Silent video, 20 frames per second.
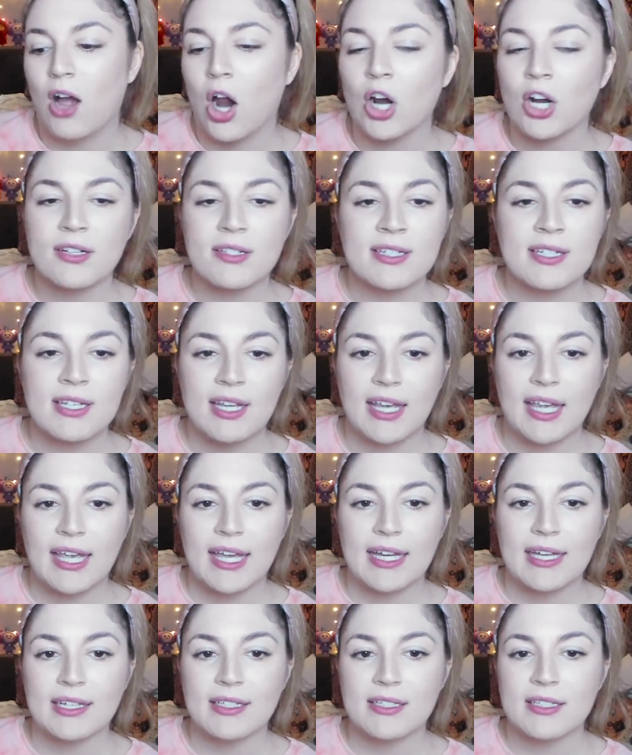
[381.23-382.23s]
art
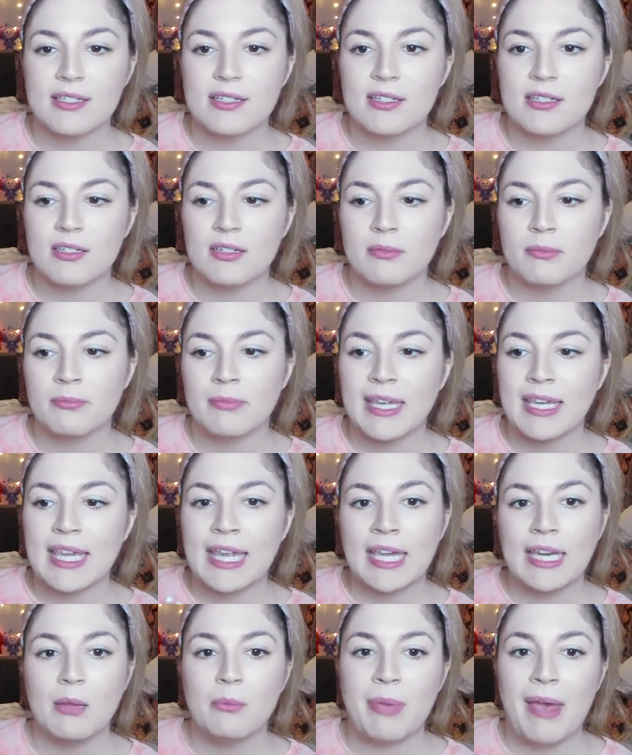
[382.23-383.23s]
and
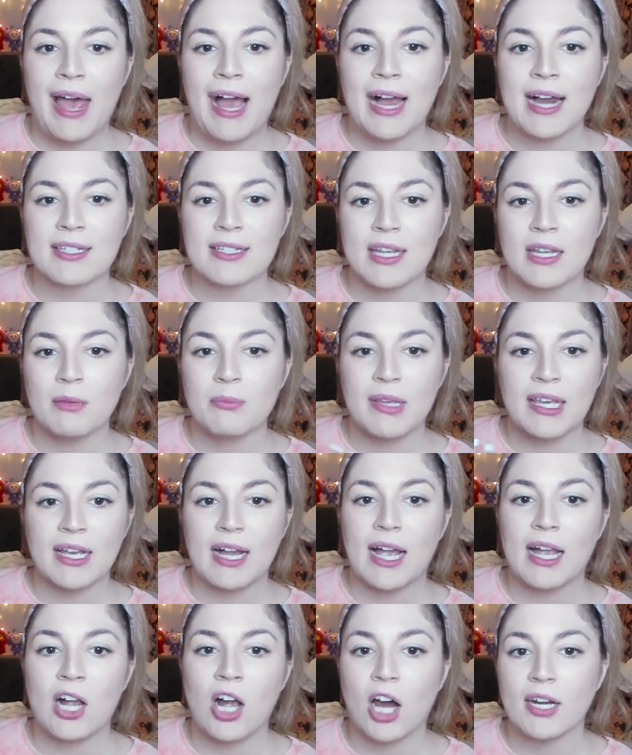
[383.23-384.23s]
making an impact and being
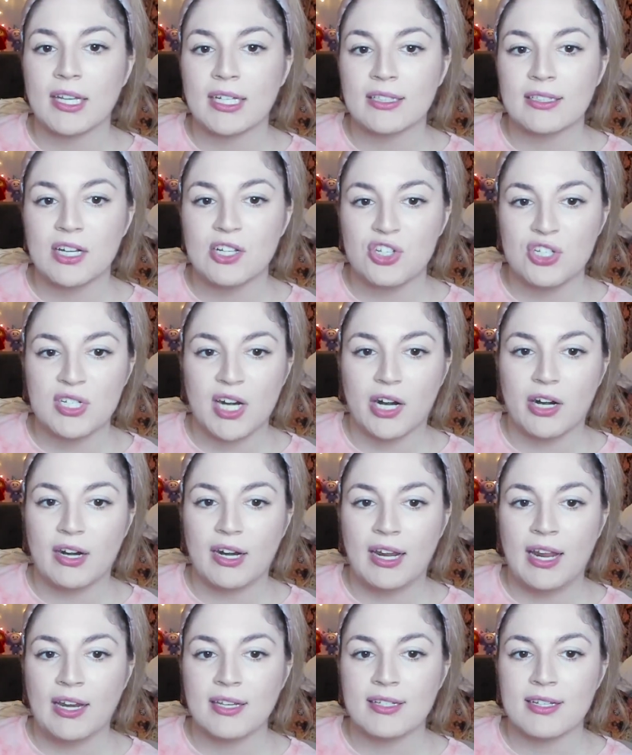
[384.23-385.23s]
iconic,
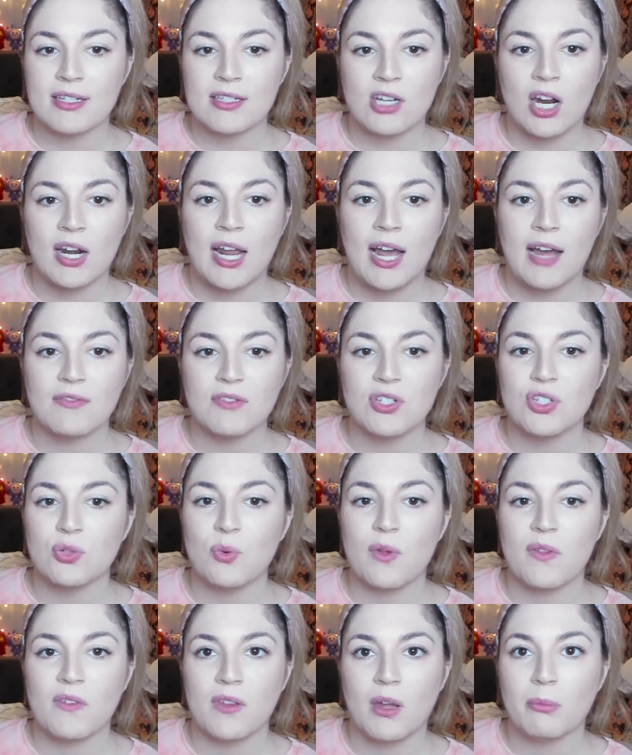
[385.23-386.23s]
legendary does not have to do
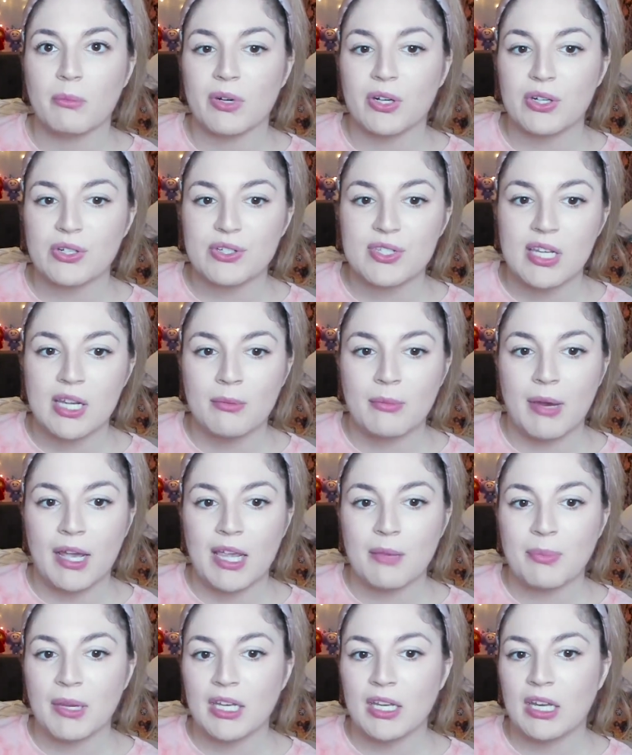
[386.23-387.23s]
with numbers, in my
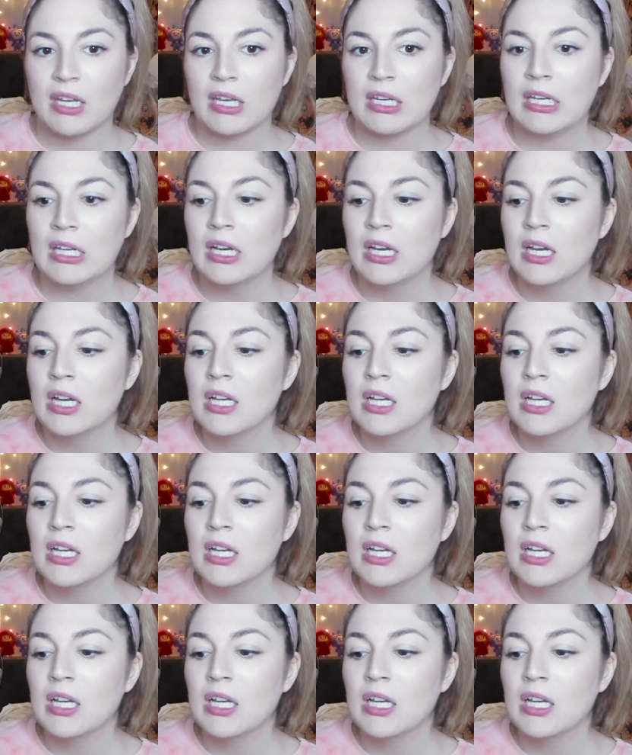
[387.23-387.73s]
opinion.